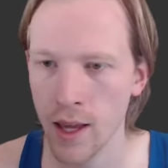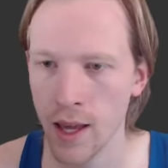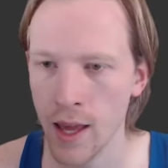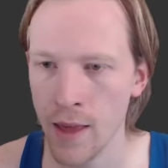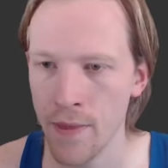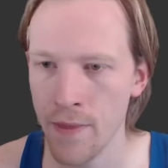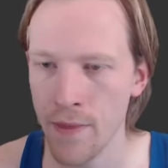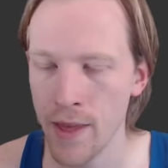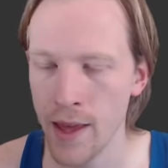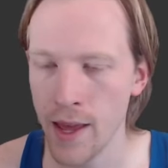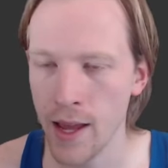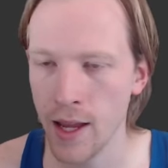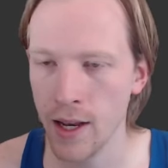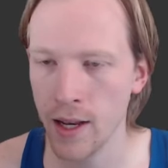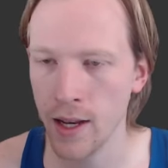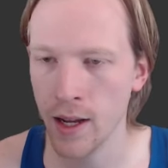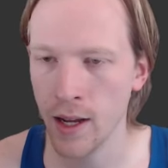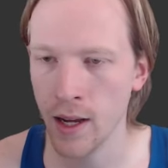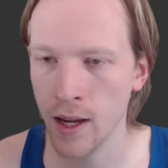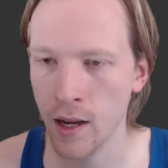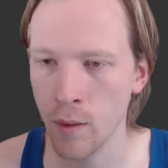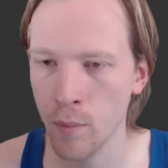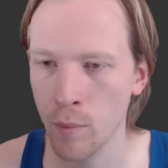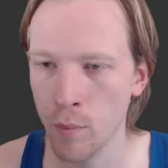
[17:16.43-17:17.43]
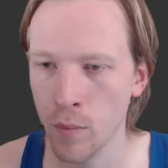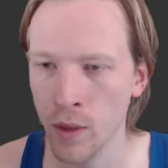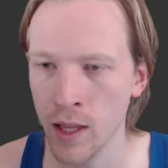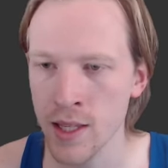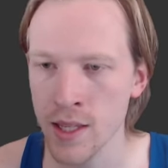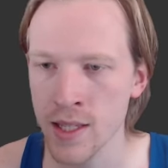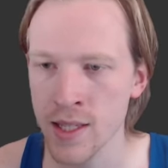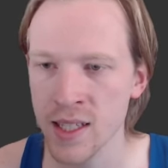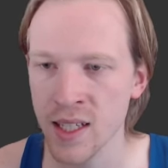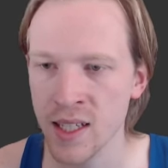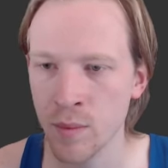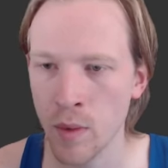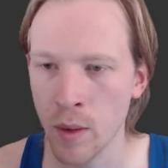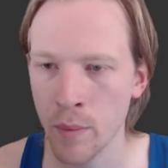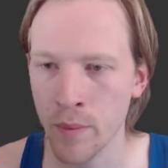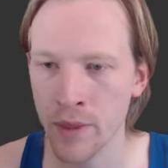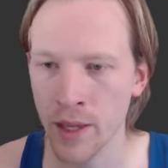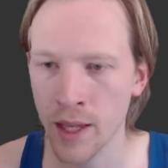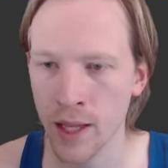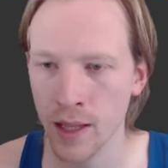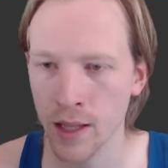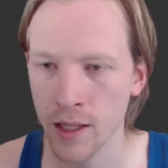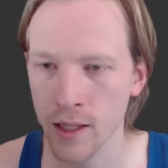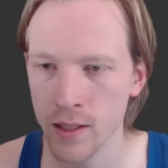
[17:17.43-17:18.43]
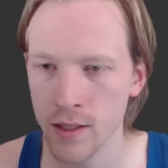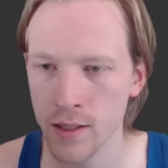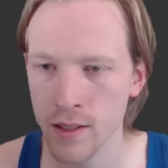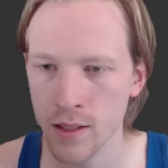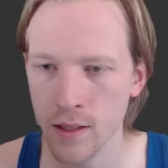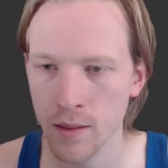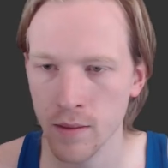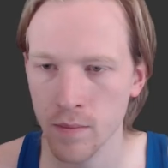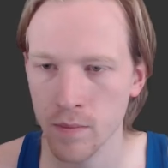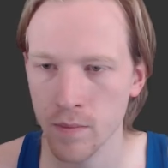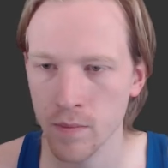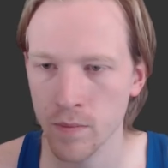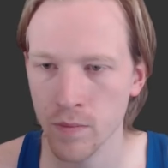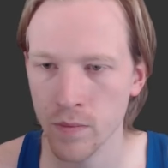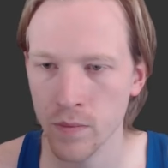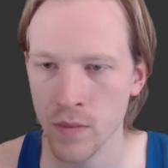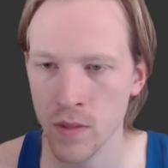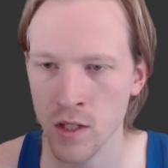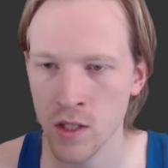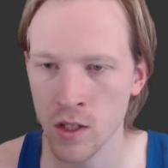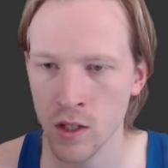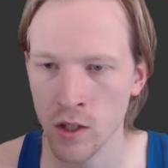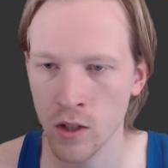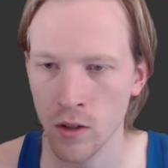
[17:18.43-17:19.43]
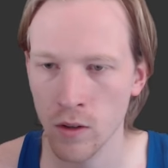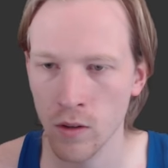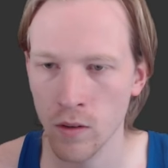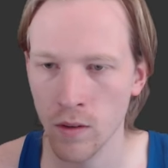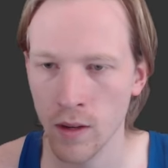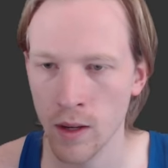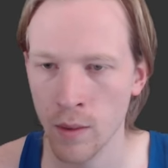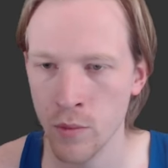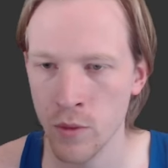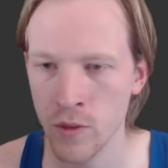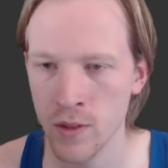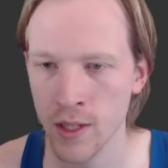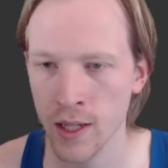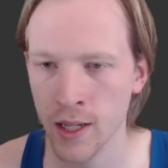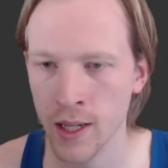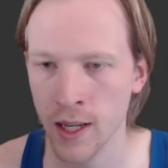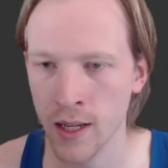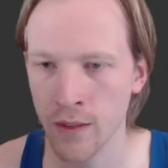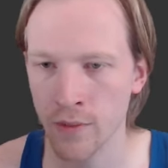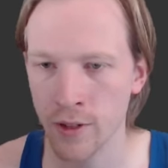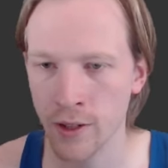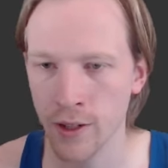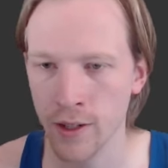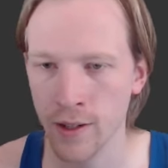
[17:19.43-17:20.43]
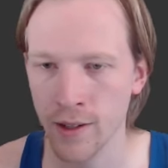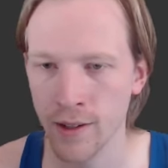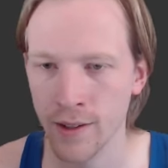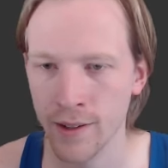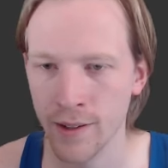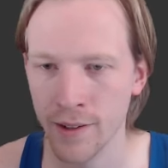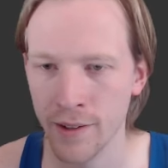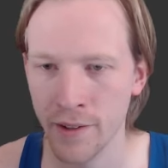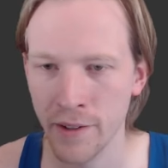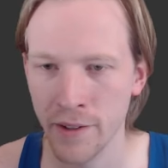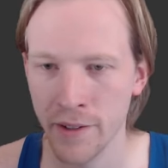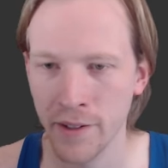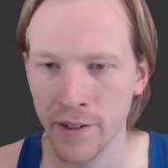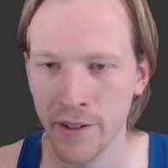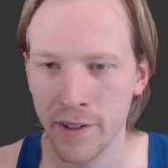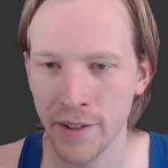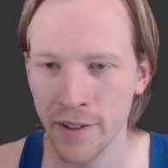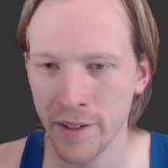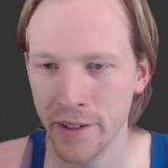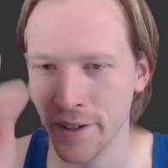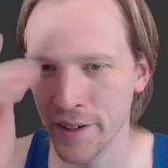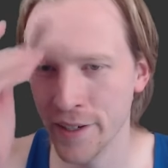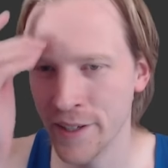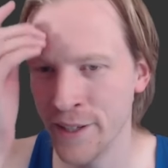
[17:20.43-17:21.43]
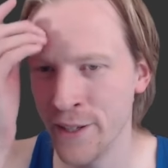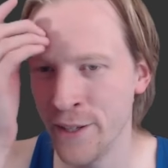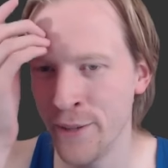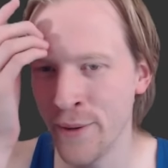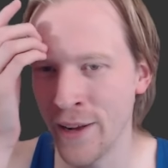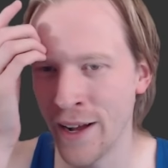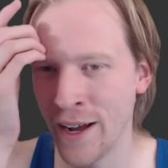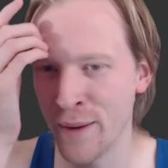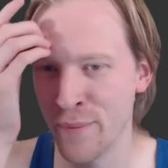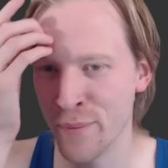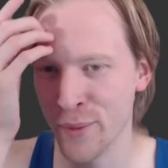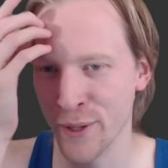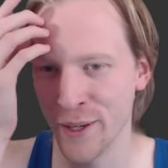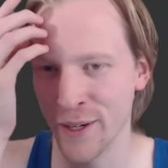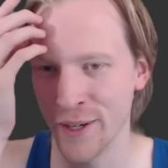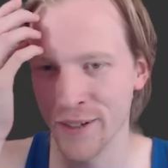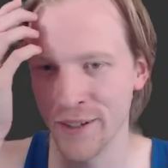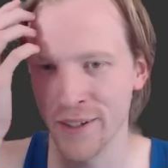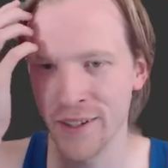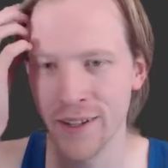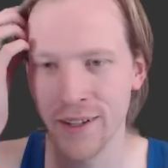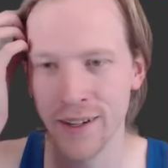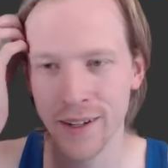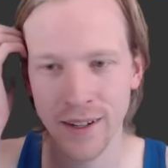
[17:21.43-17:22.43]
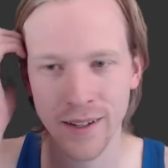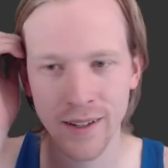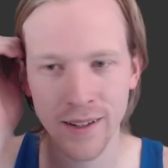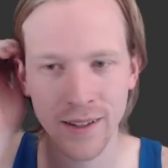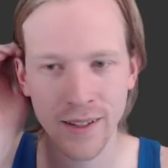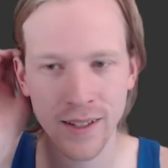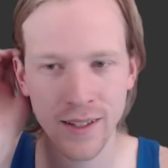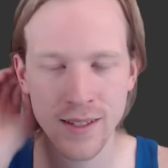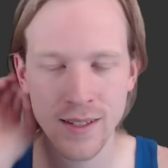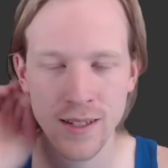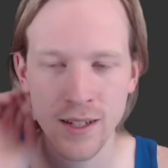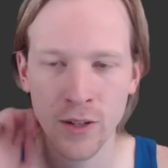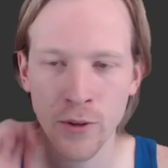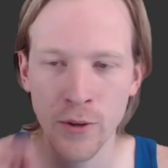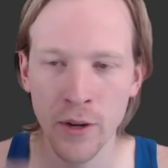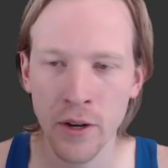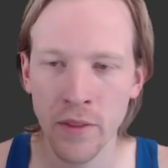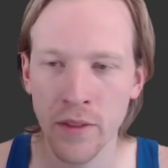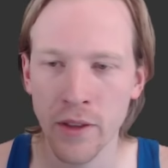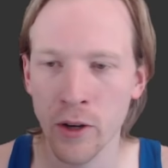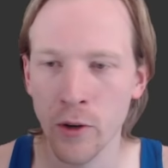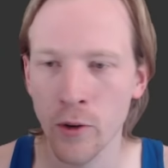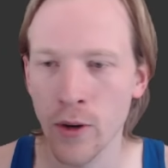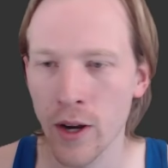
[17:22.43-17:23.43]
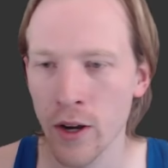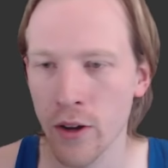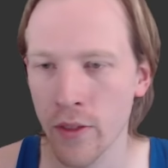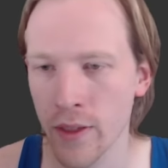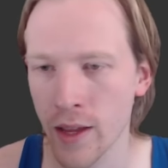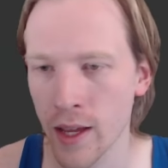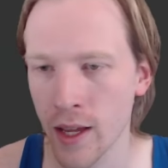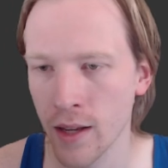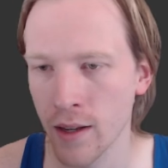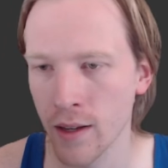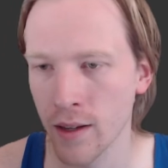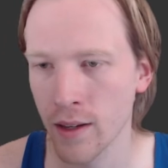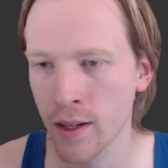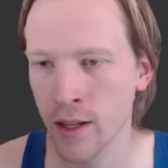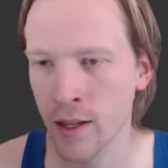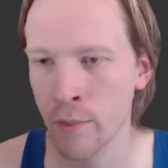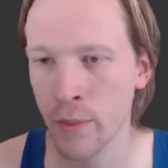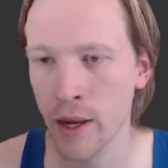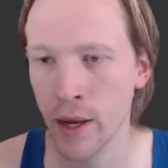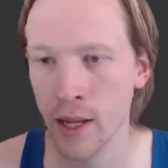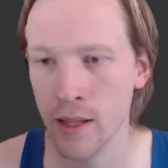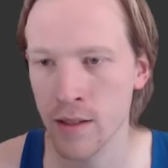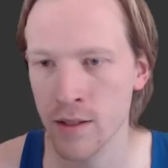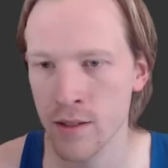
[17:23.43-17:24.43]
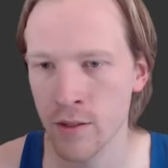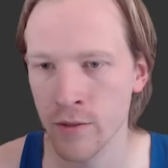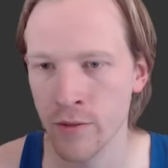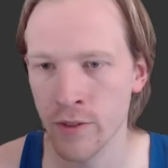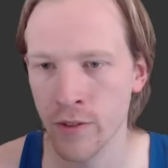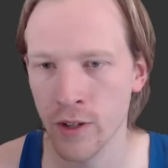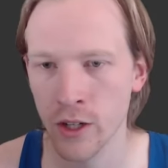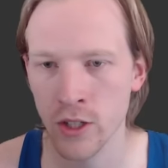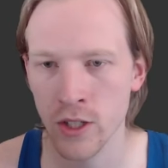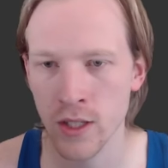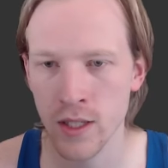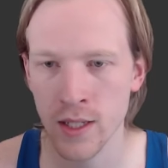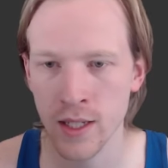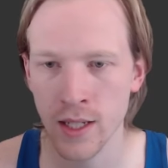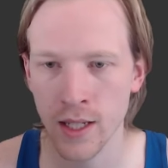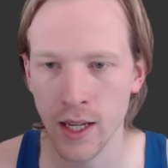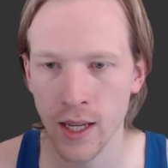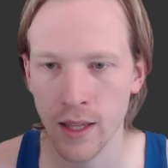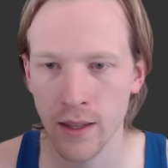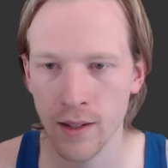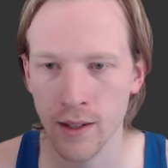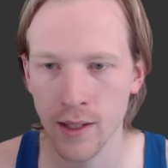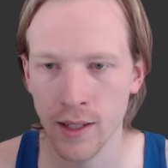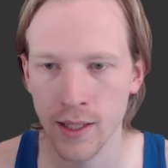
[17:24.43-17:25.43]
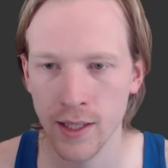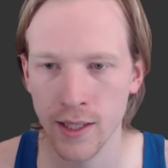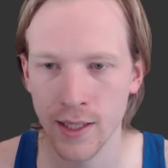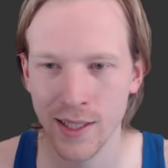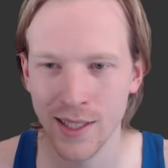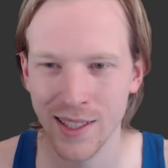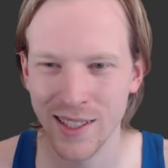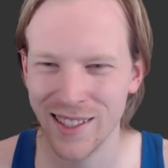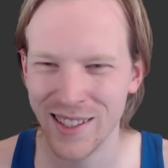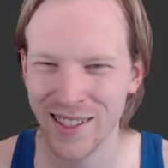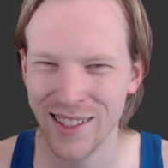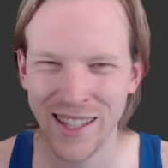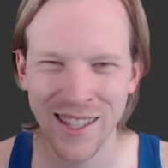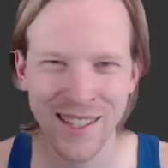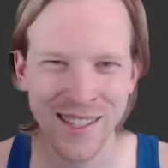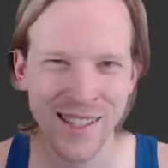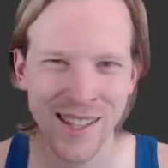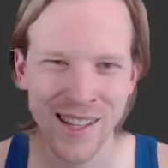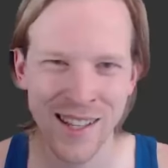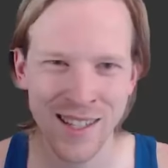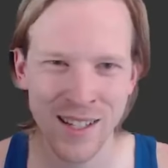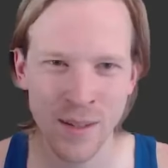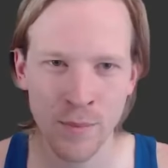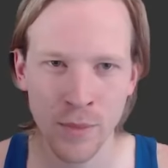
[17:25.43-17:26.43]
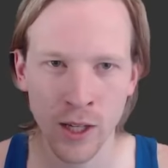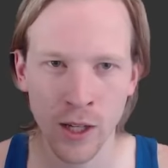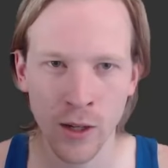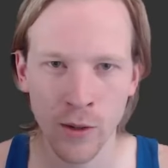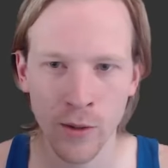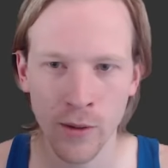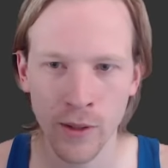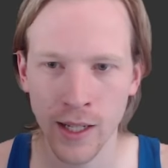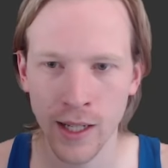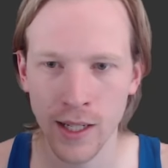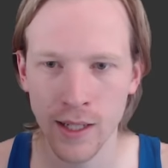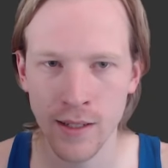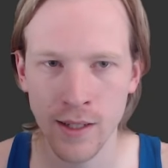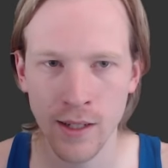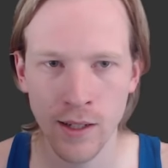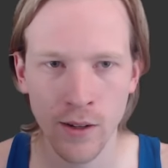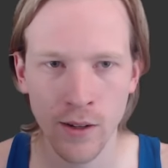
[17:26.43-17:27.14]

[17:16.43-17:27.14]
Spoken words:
and then let's sum up that list. So I'm using kind of a cute operator here. This greater than combines two functions together. That's not something you really need to